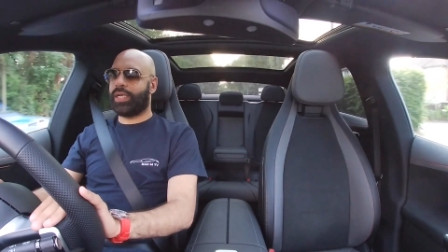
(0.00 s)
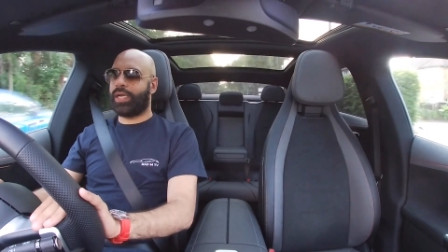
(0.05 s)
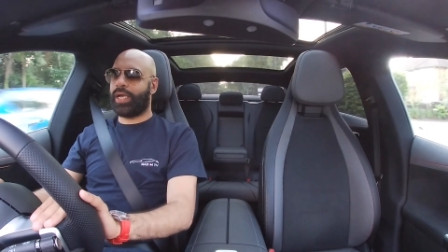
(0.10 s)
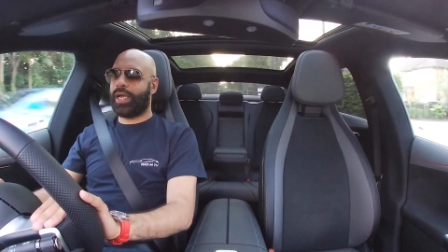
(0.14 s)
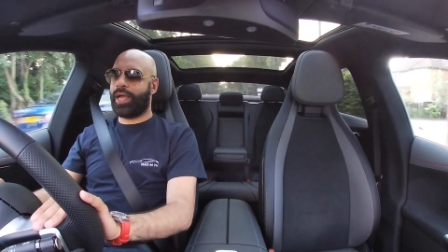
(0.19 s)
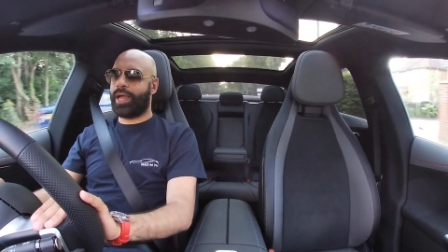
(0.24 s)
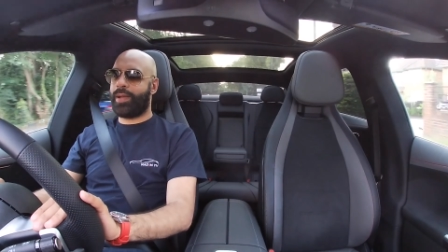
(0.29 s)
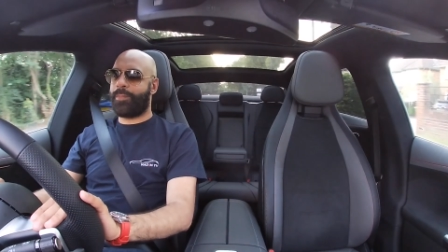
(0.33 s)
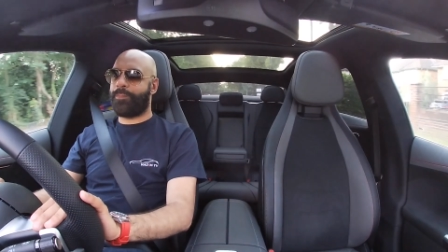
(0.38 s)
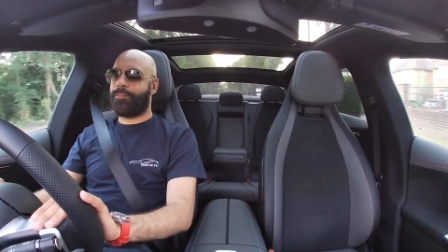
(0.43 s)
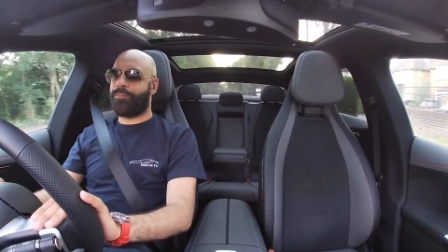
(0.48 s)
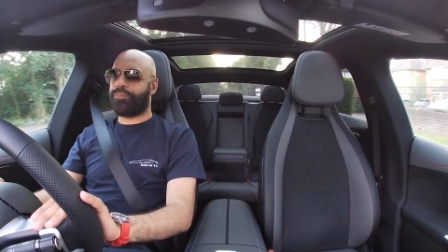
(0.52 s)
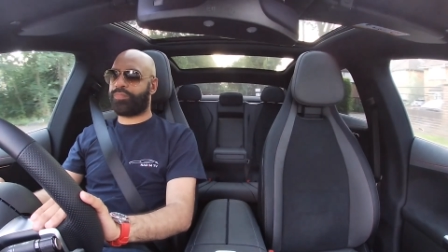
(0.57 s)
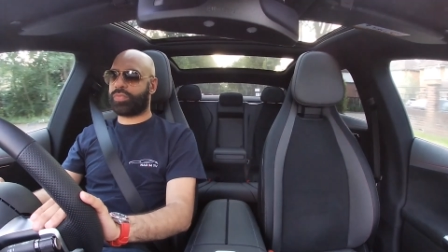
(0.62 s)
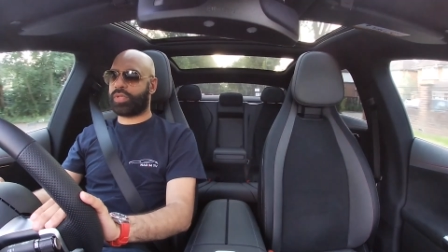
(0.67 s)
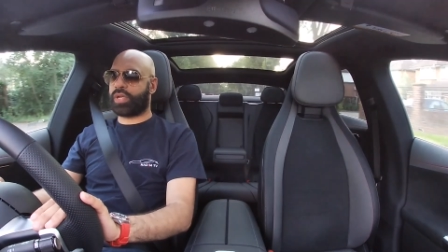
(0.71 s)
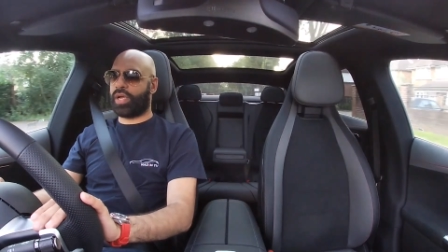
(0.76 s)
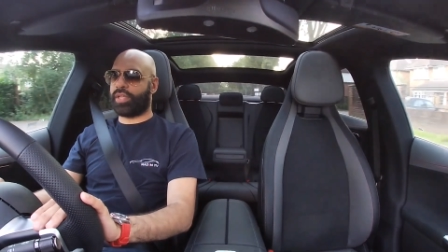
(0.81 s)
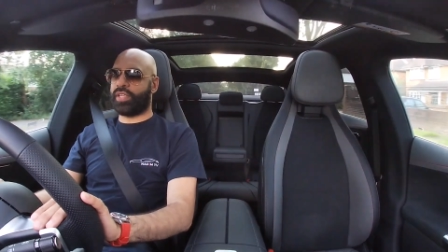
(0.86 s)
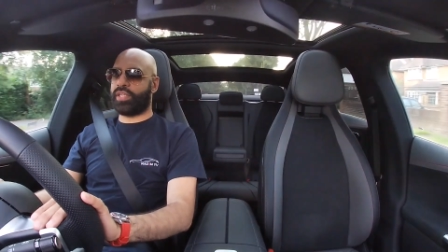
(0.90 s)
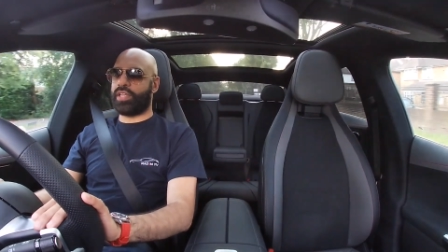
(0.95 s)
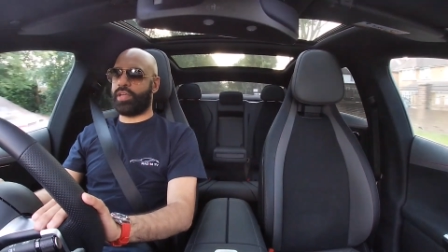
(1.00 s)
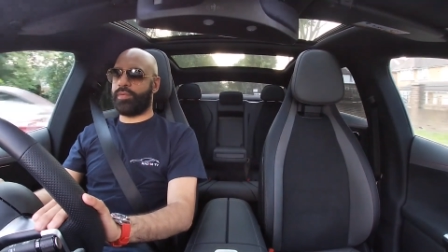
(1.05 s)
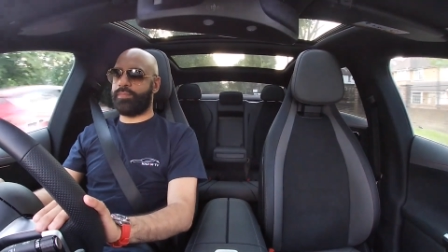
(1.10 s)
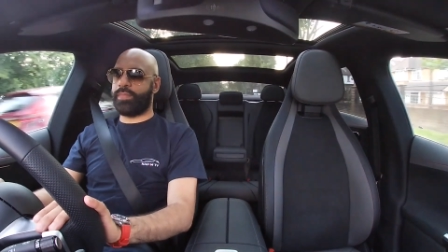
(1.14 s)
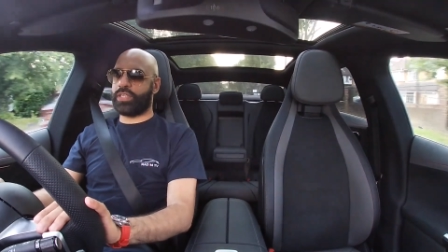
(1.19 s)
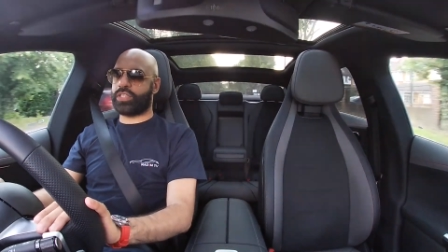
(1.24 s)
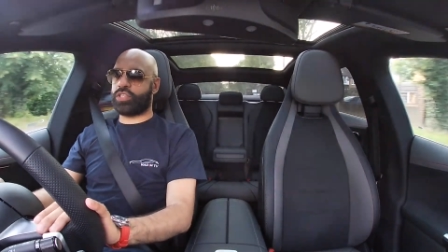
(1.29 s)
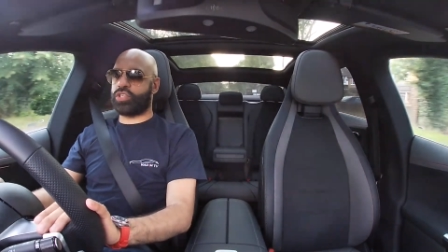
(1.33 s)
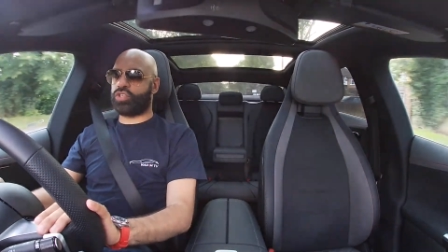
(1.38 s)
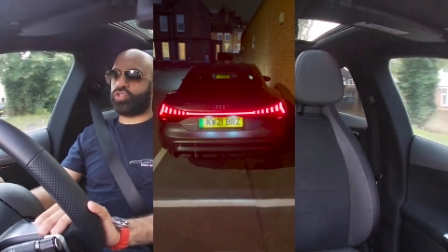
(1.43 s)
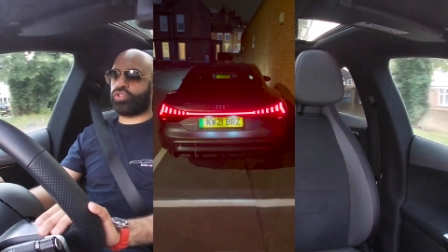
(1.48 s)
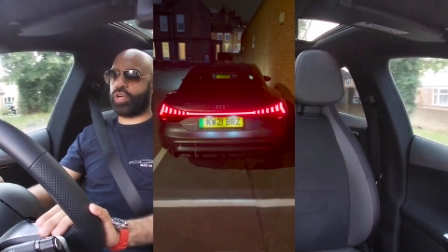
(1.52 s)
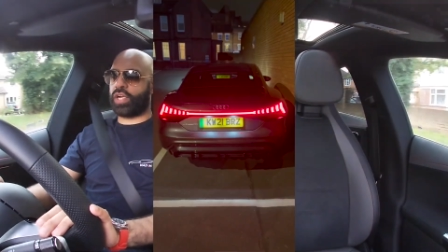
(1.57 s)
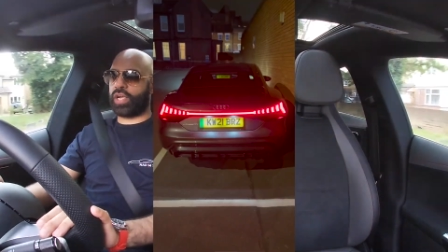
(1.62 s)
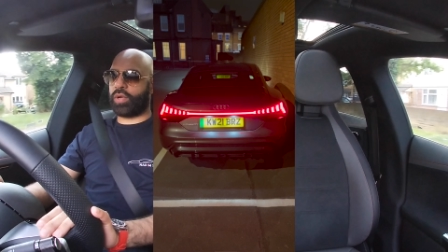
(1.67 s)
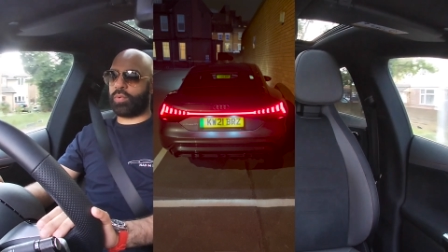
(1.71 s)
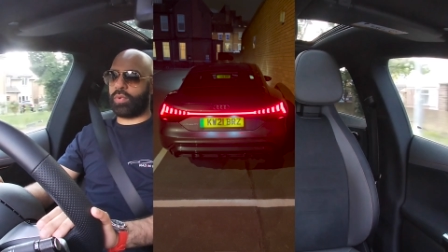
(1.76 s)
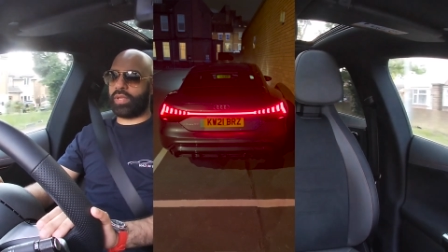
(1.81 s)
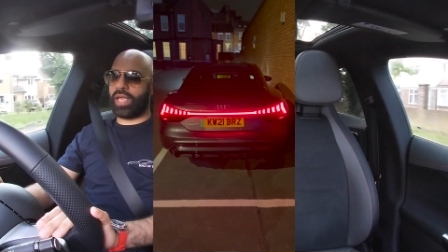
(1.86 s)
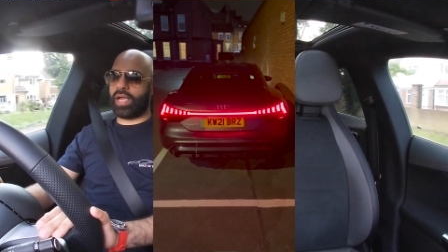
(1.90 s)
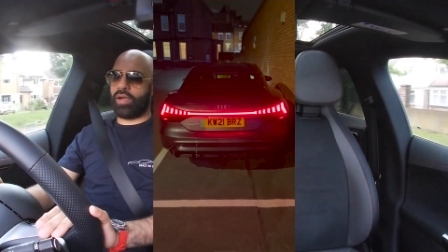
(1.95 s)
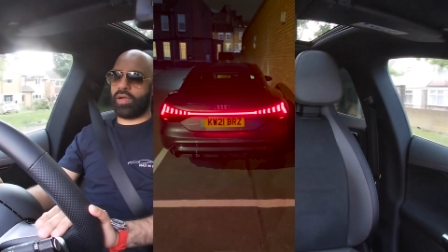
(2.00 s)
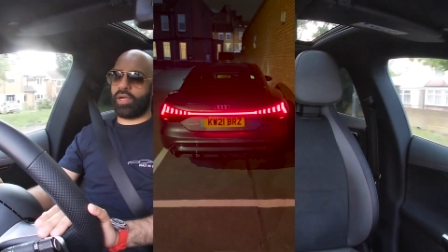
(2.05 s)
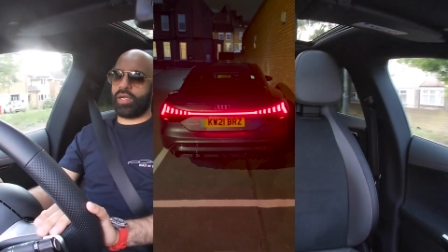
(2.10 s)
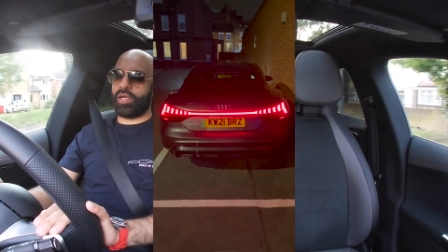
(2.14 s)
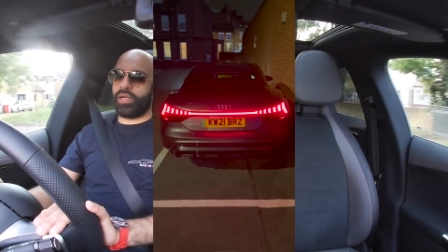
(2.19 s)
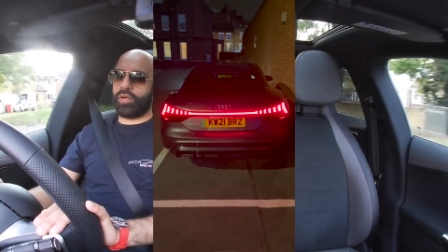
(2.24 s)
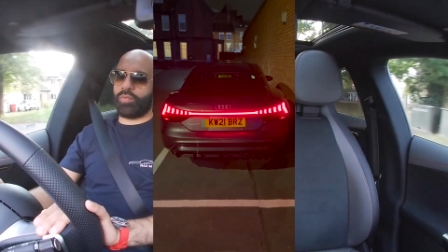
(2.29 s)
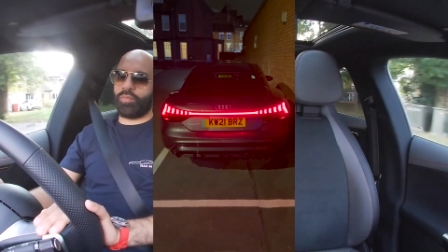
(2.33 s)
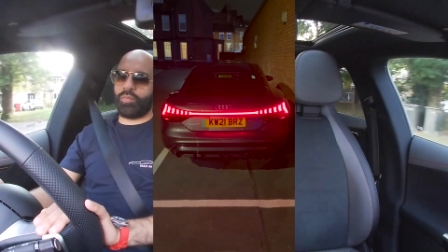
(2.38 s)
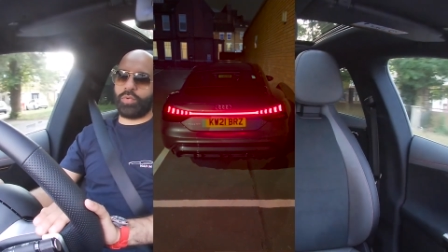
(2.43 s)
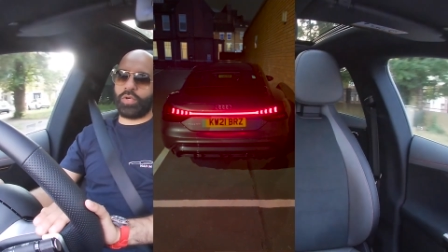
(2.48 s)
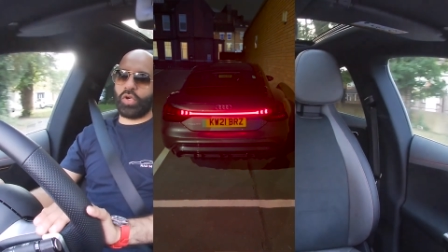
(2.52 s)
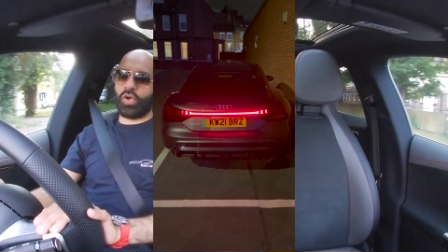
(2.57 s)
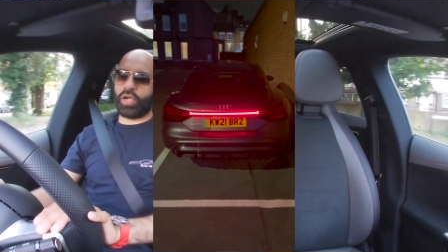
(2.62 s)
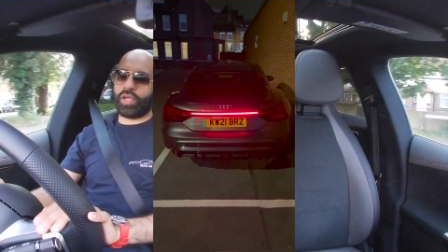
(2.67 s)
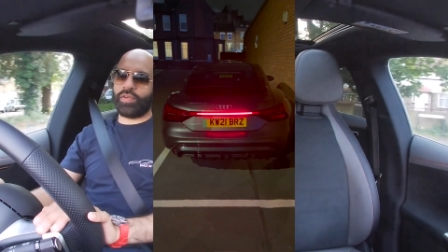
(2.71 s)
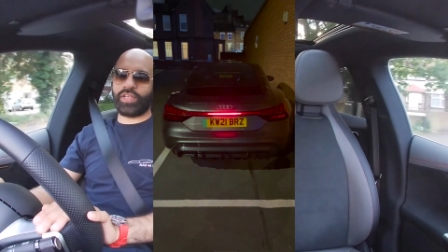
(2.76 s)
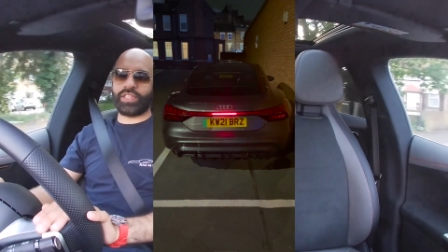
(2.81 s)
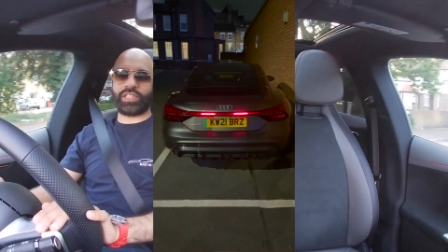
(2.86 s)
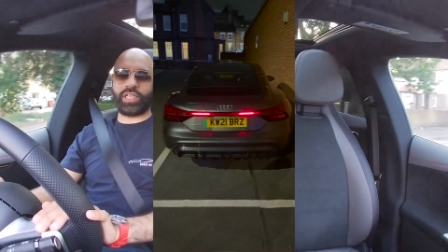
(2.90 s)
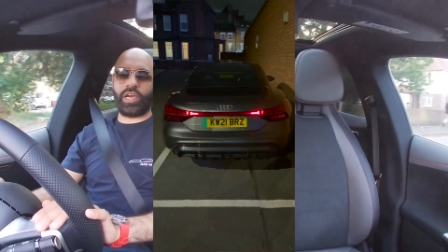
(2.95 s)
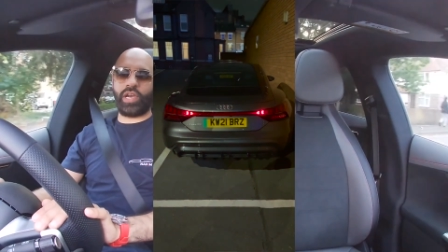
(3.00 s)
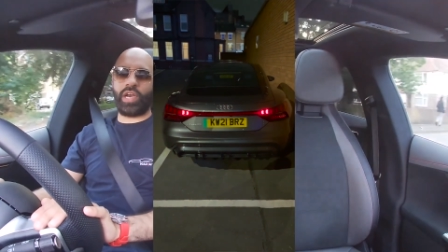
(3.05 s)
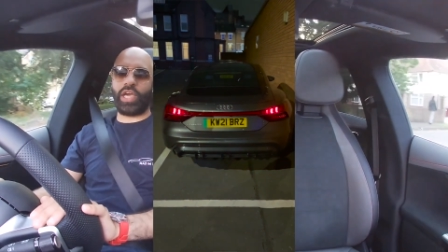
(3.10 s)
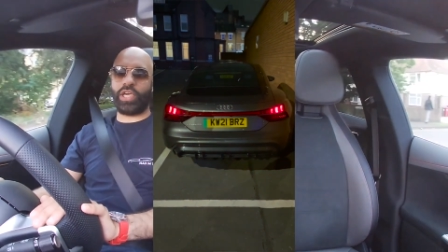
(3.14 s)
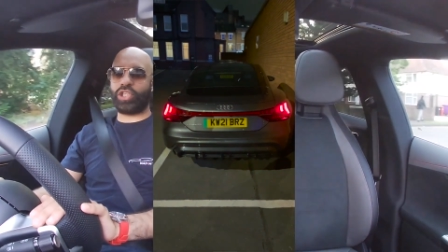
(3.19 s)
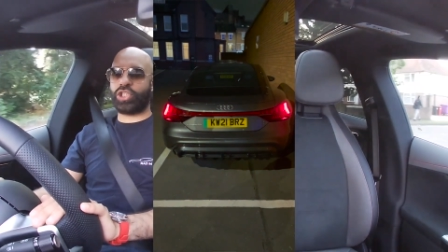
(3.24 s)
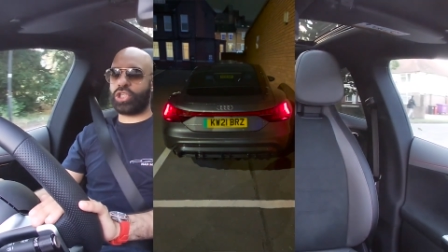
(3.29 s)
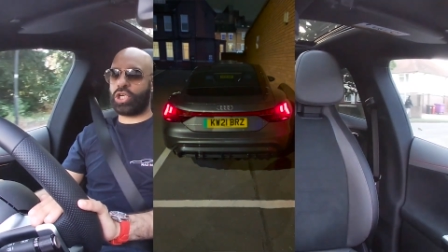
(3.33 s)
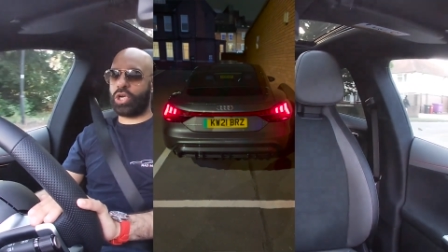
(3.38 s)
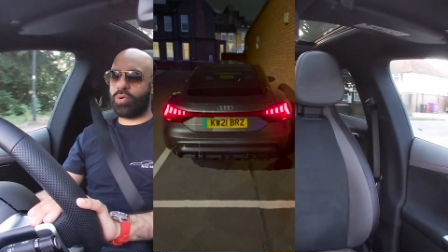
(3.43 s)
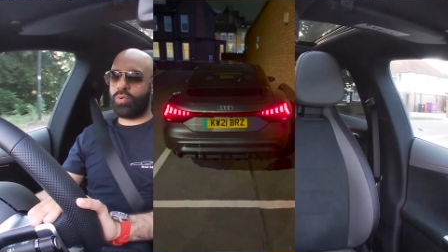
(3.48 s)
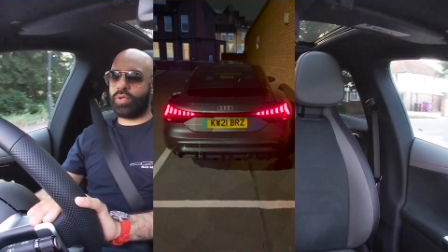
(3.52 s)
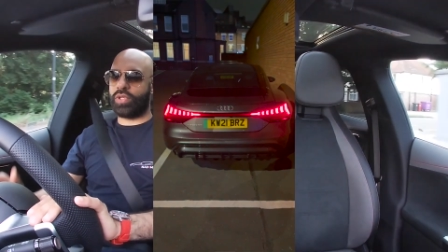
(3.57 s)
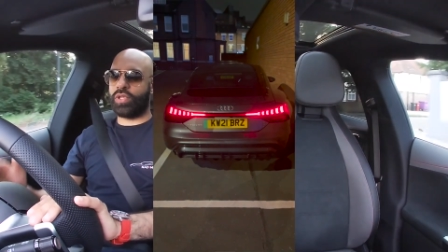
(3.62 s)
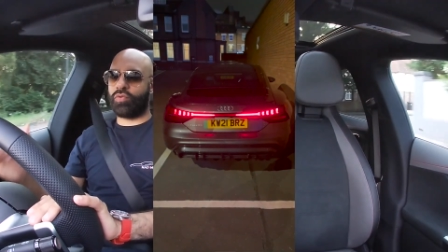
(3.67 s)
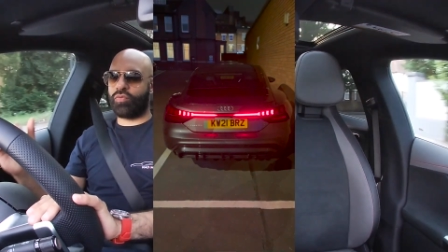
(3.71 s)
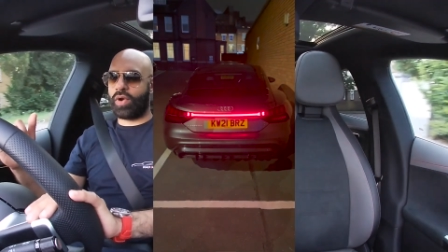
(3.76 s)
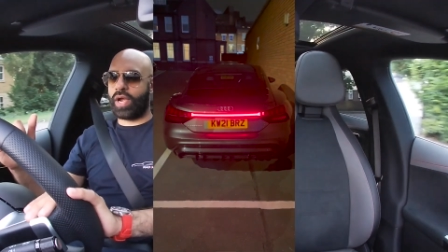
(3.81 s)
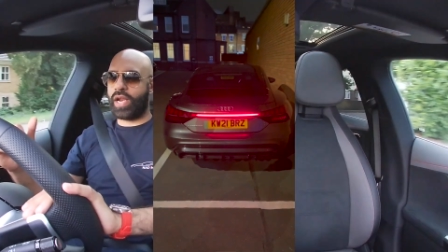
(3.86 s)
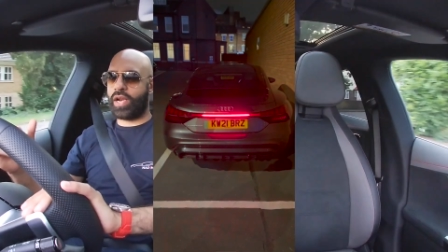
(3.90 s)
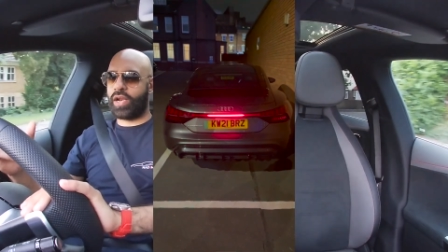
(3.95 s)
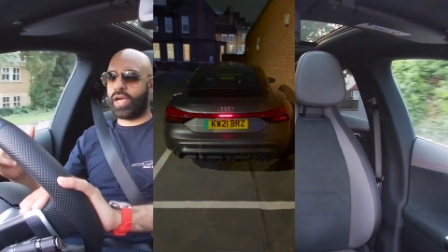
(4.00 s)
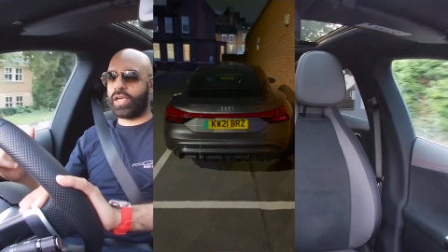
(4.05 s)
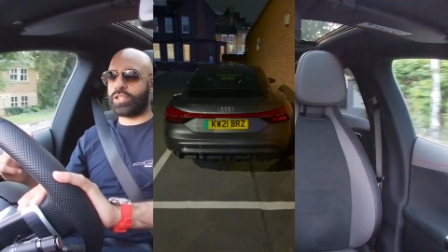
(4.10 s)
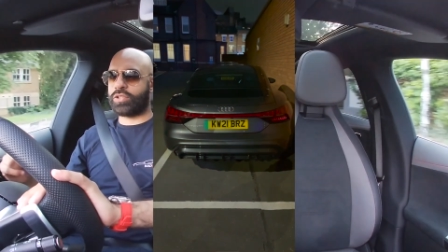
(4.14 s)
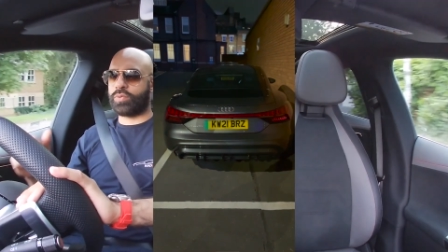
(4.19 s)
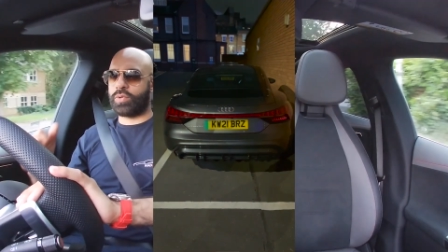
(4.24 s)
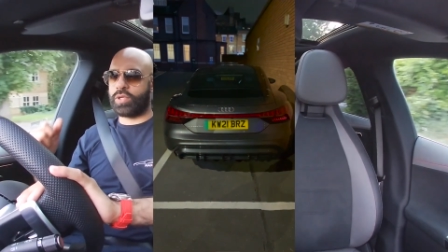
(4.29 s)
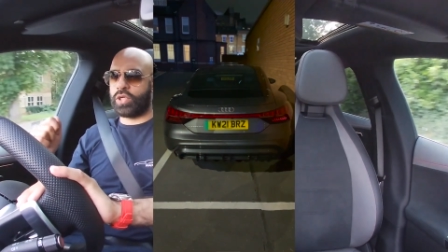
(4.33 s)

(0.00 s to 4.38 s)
I think they've missed a trick with not giving us a light show in the rear lights